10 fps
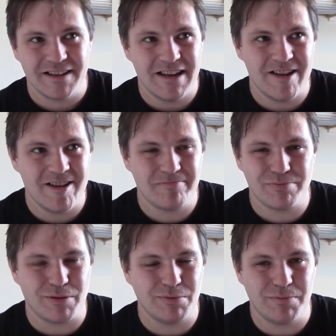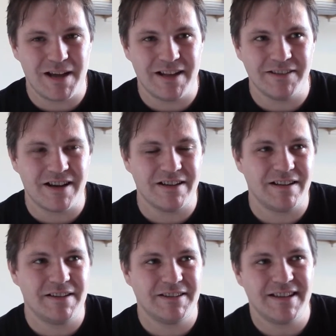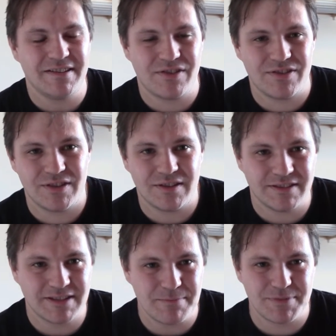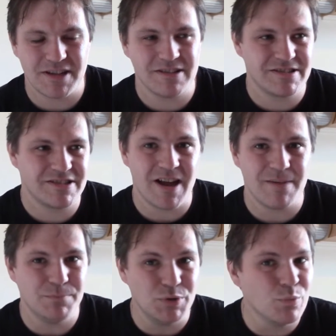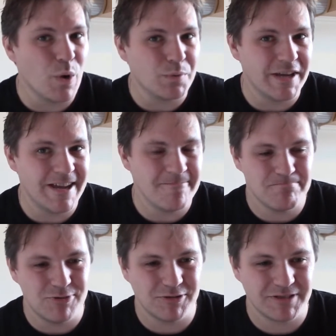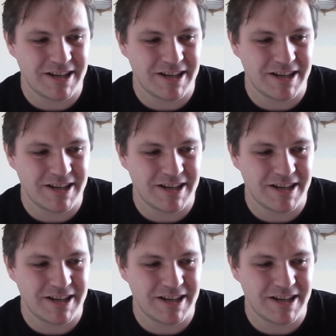Probably about 10% of the time you won't hit, but